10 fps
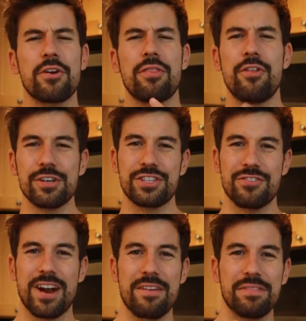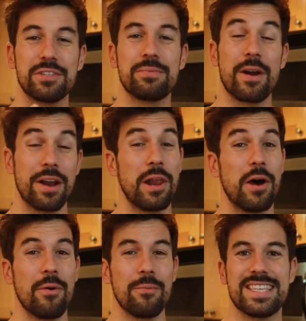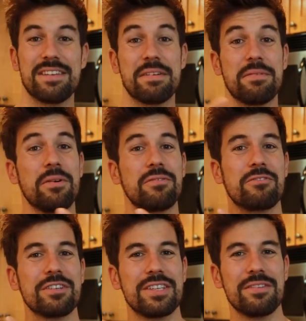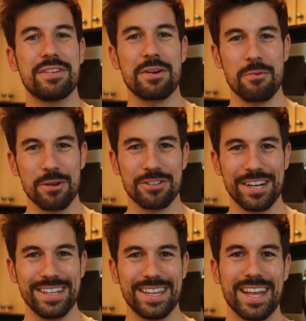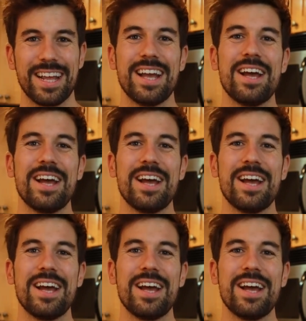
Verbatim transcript: their thirst drive is very low, as they've evolved to receive their water intake